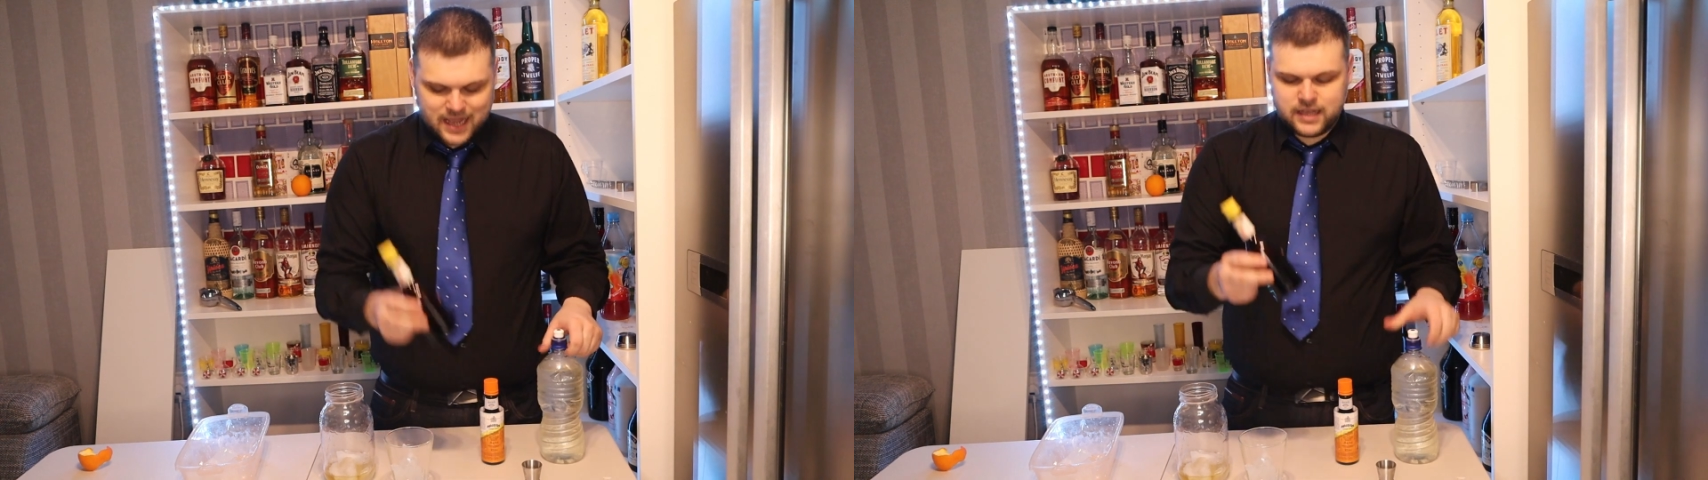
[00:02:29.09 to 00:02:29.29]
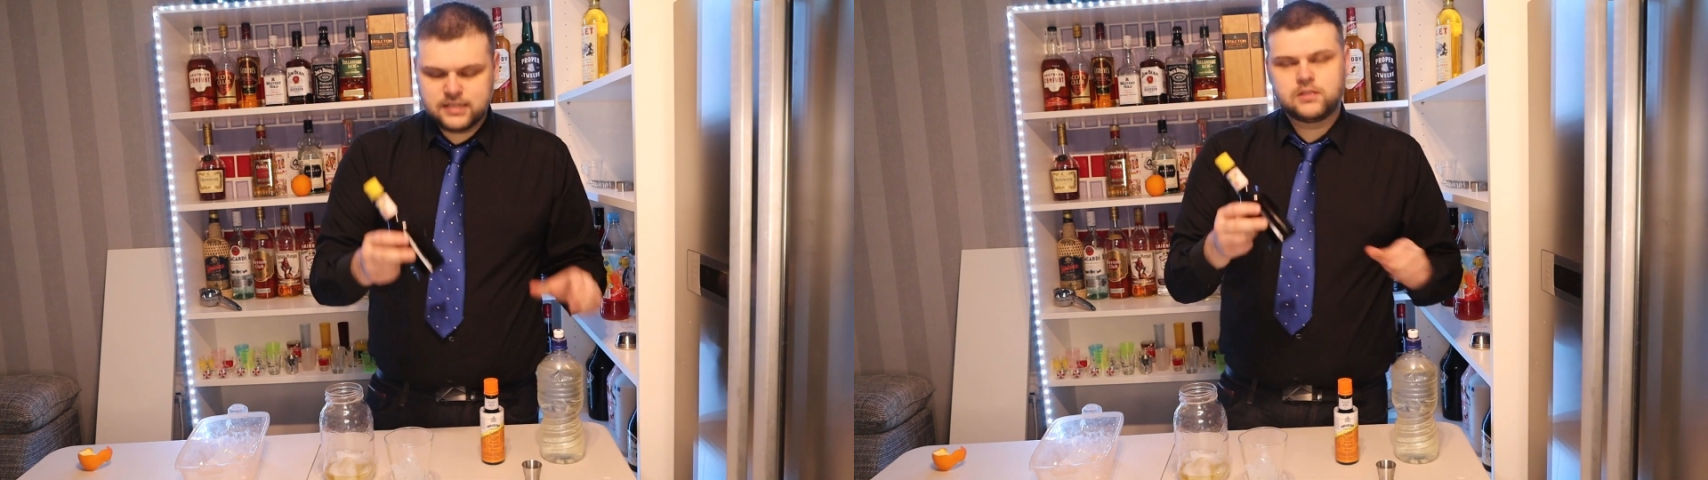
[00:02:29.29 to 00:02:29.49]

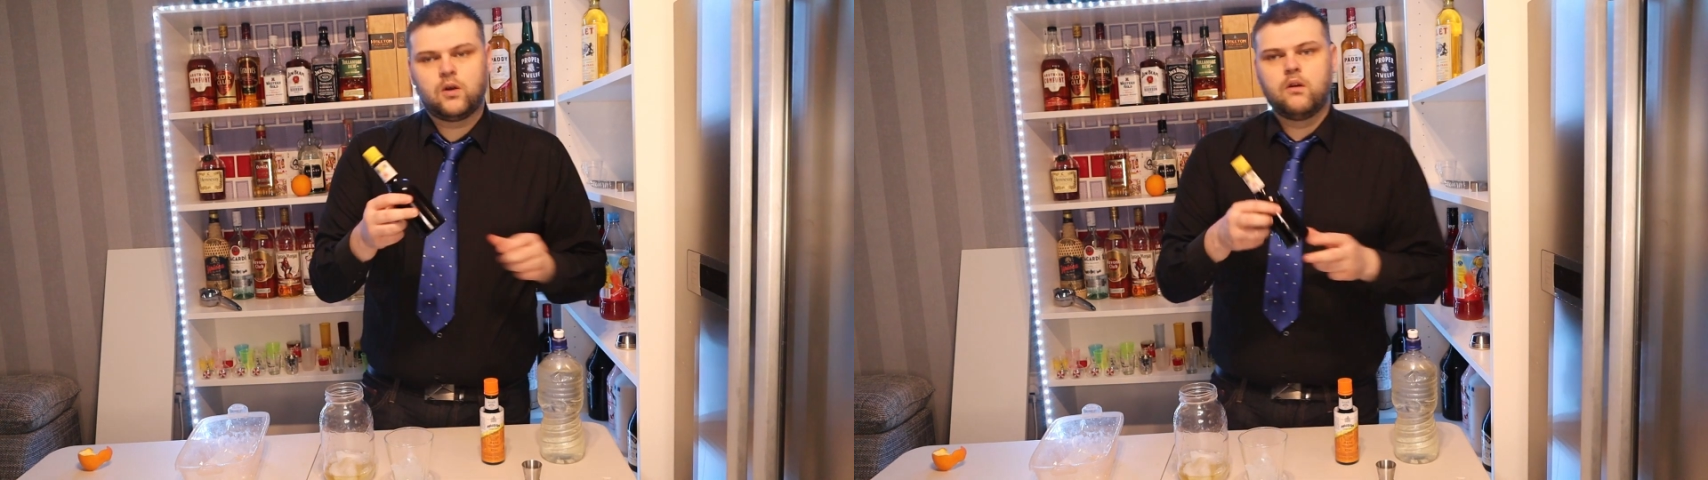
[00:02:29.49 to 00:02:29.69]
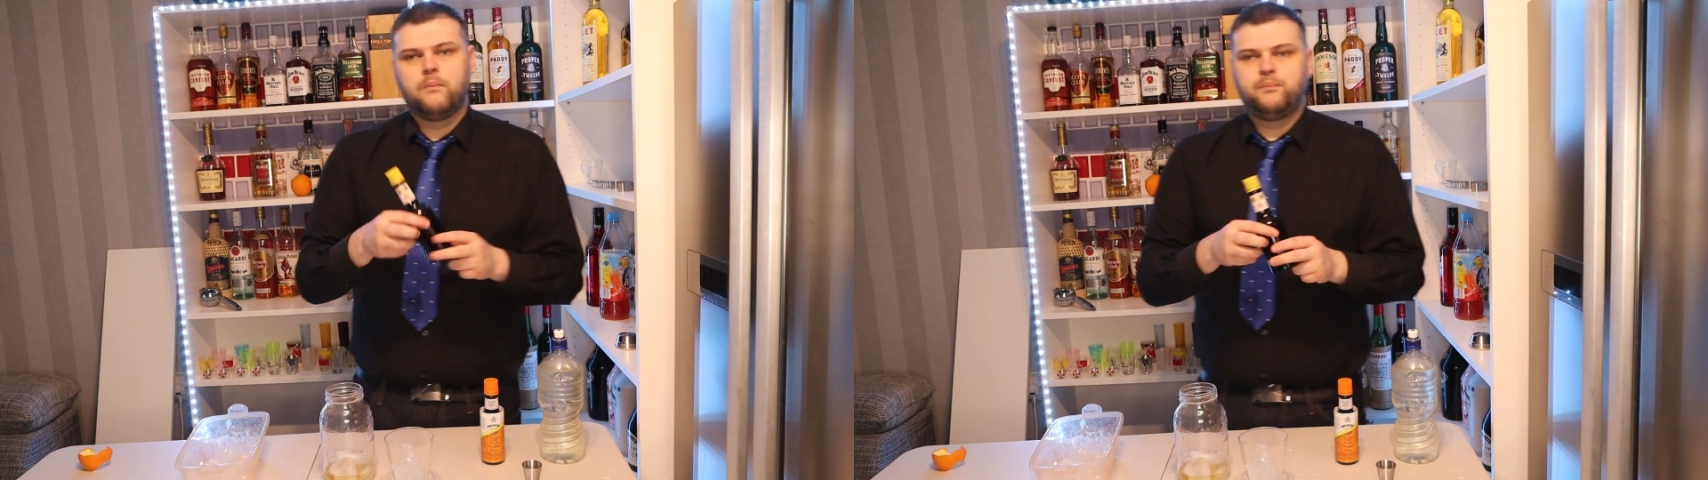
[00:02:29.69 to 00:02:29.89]

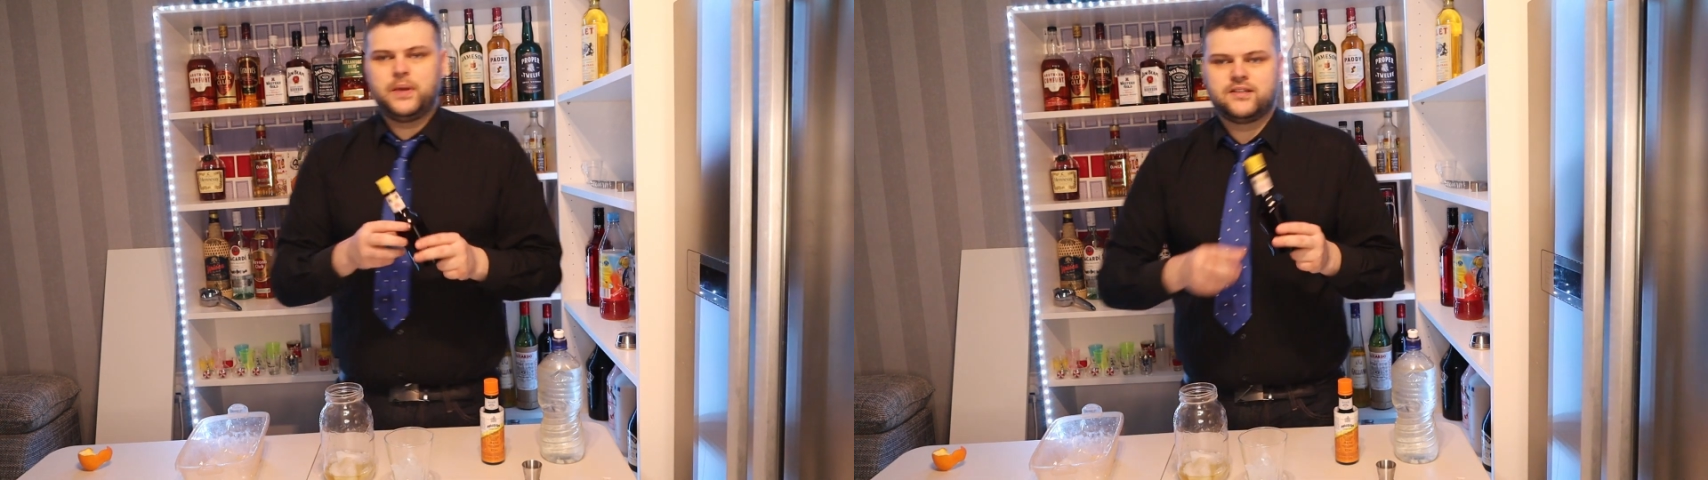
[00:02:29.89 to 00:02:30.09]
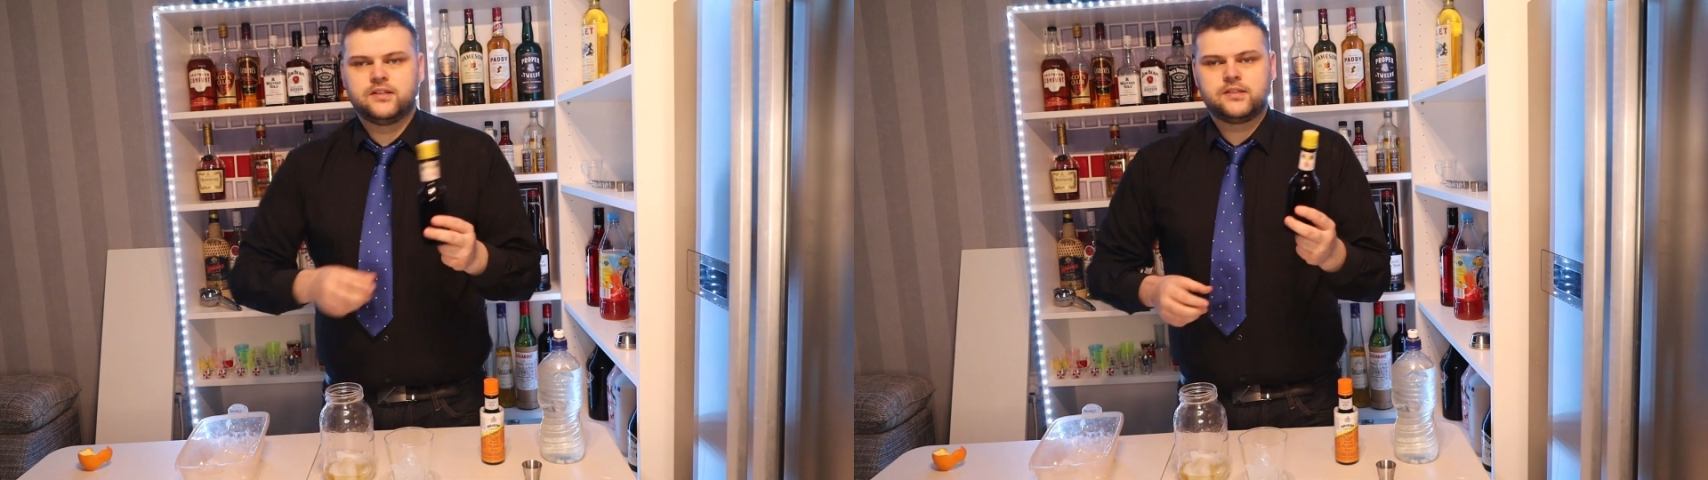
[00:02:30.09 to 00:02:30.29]
Angostura
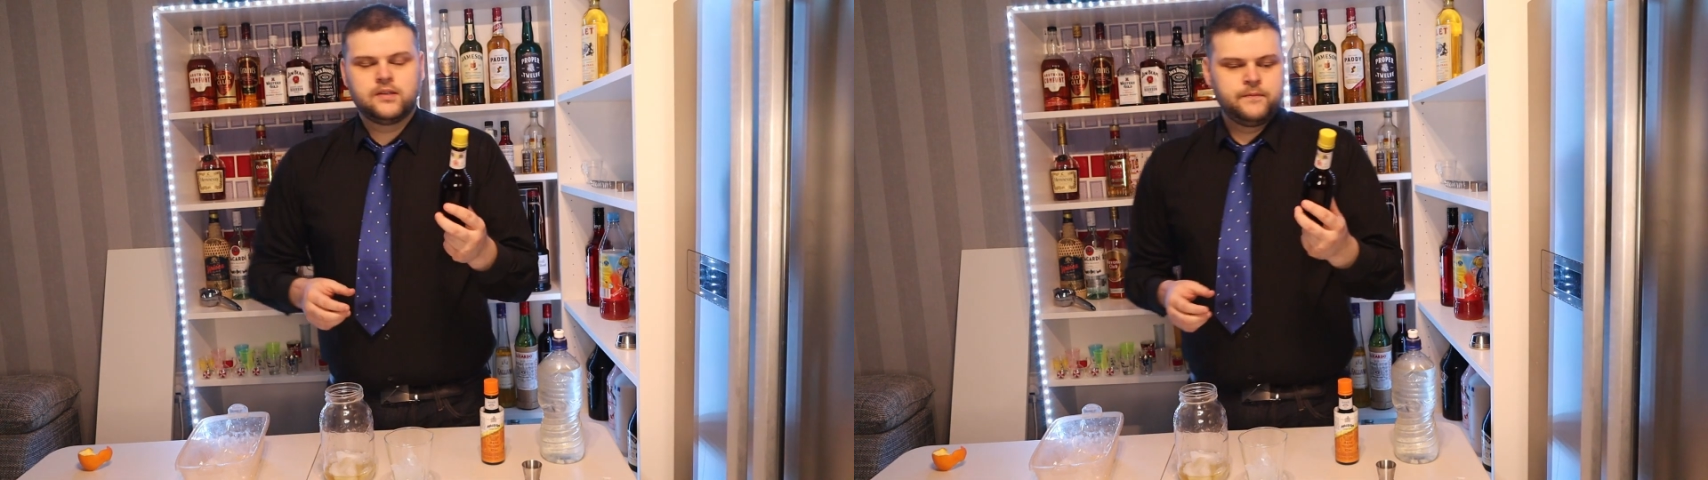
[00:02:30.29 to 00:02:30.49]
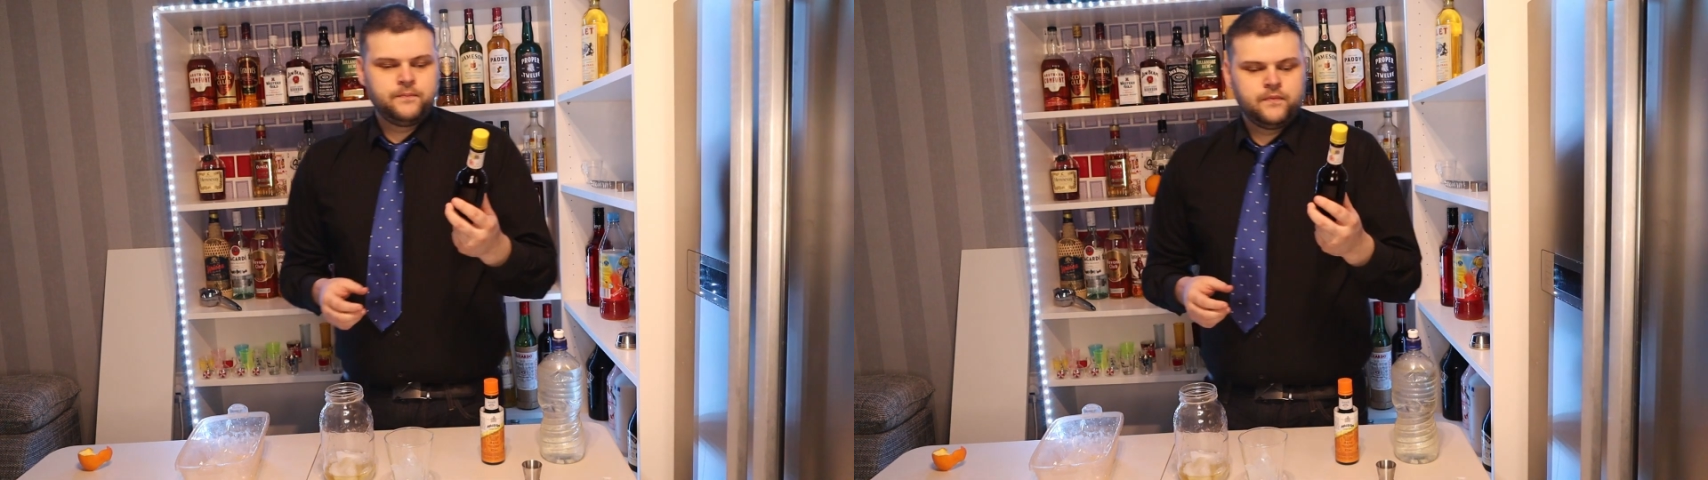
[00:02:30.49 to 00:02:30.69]
Bitters.